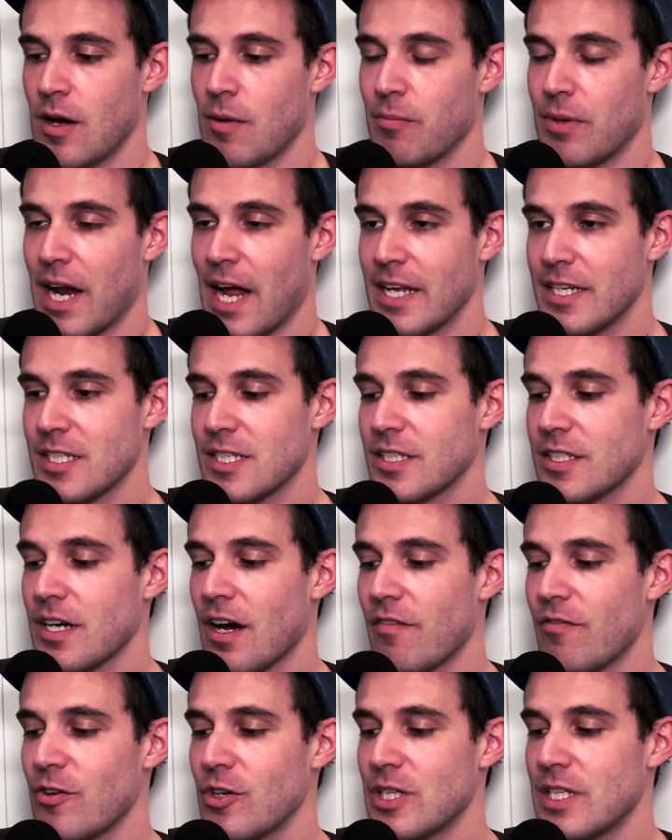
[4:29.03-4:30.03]
but I
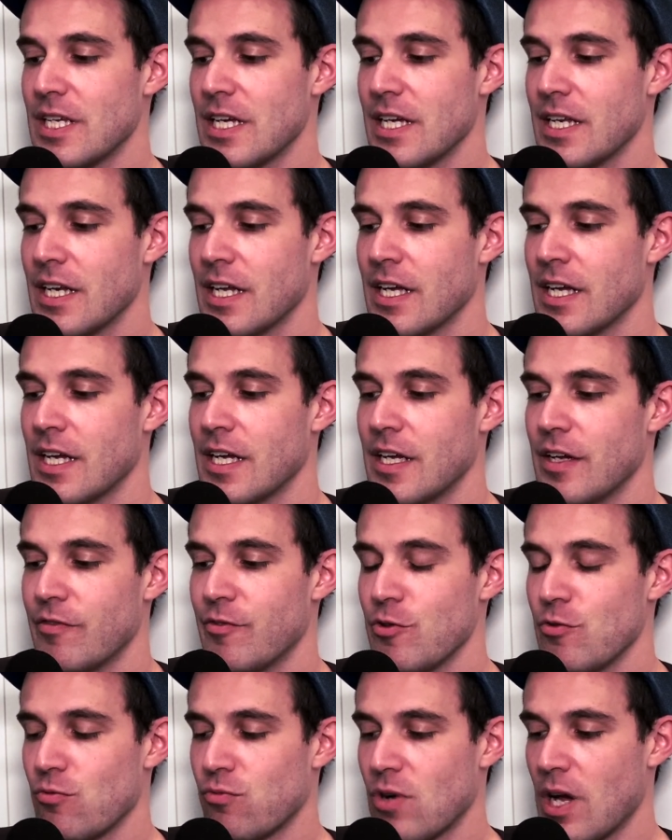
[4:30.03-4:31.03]
discovered that if
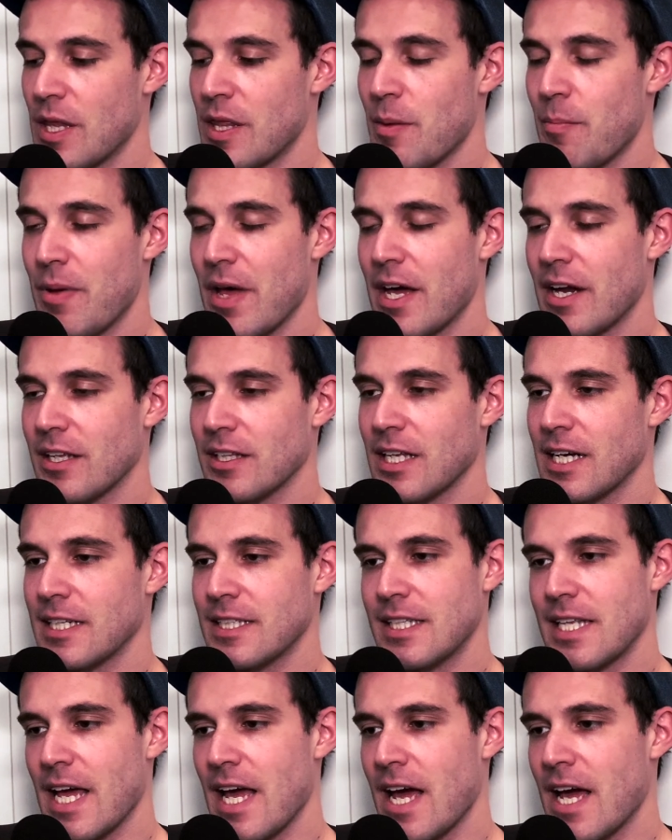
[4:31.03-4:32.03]
you run the pedal
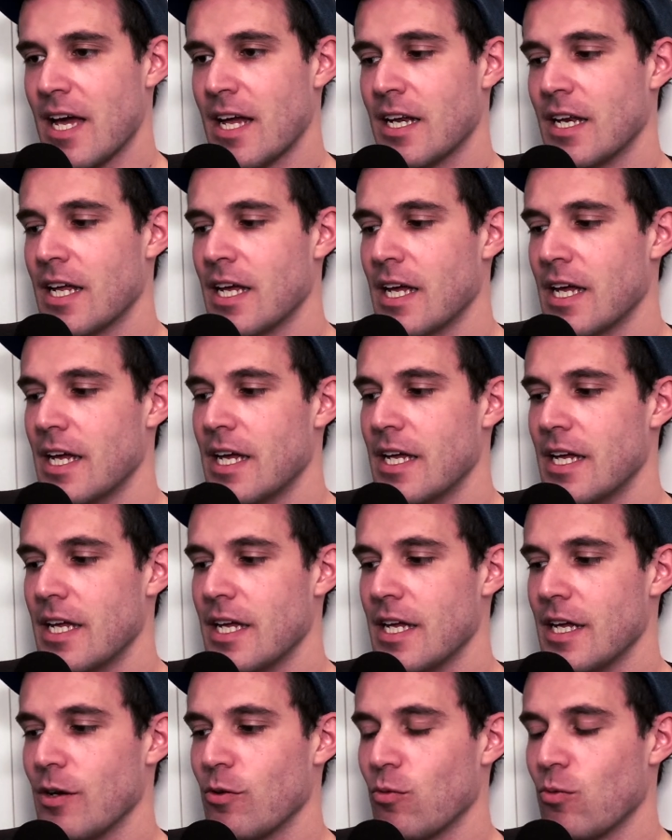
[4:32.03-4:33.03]
like that,
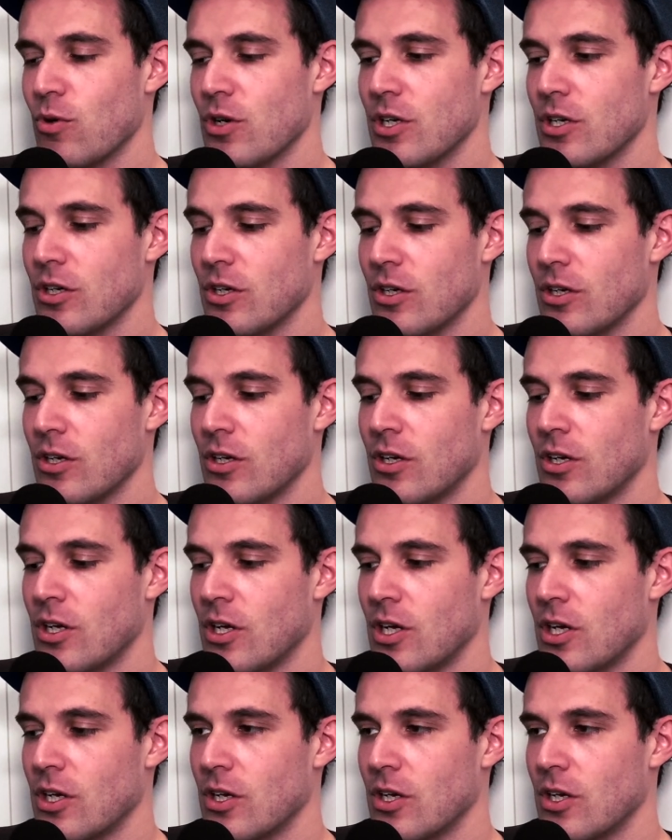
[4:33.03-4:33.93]
it will